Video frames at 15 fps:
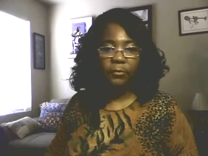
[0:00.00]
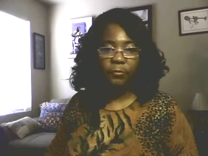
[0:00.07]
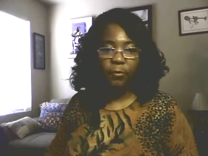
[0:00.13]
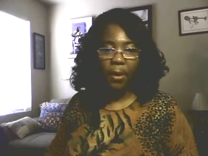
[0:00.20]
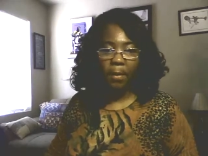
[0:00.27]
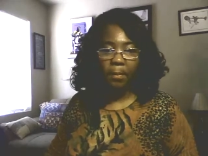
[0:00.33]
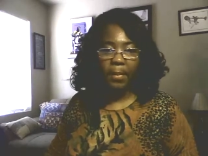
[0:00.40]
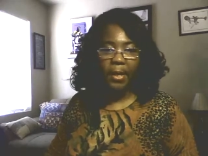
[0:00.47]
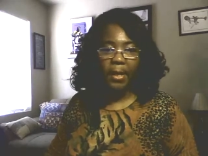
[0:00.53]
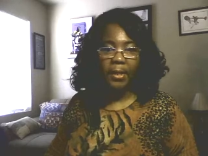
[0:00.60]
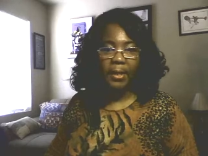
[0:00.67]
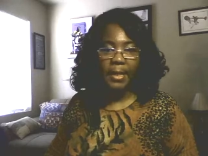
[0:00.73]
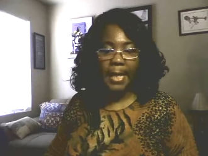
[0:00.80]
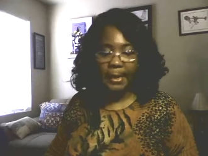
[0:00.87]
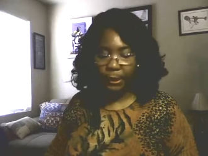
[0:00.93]
from
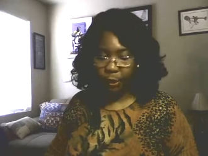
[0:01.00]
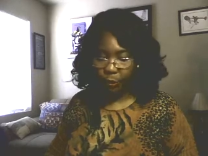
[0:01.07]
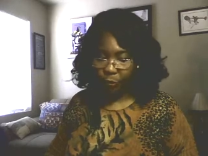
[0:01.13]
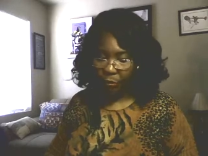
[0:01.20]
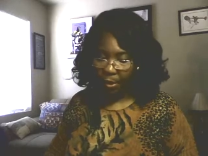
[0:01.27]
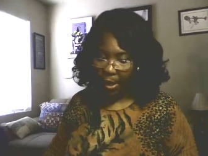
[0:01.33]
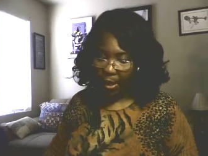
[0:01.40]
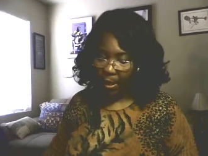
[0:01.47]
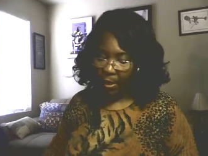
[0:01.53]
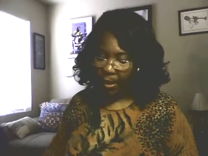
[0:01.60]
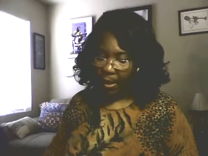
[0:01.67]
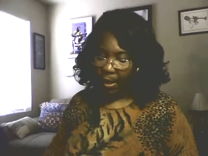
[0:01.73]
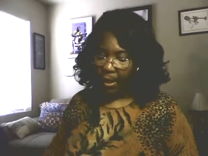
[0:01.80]
yesterday,